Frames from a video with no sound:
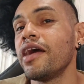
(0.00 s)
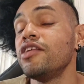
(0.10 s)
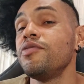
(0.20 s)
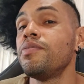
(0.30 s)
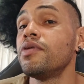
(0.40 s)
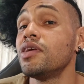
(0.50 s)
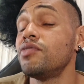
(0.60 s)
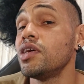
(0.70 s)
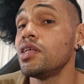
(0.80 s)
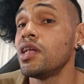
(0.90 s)
I know people that
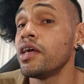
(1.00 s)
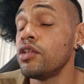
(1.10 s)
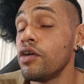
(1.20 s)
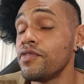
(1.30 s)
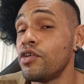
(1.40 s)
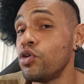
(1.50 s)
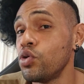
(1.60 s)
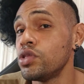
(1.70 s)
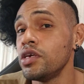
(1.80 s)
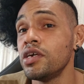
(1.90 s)
really love their
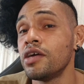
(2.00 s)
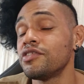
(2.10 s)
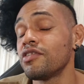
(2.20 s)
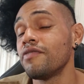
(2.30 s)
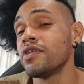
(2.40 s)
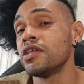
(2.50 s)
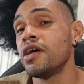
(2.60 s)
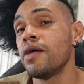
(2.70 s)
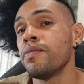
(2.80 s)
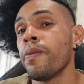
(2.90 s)
roti and stuff like
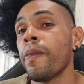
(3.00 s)
that,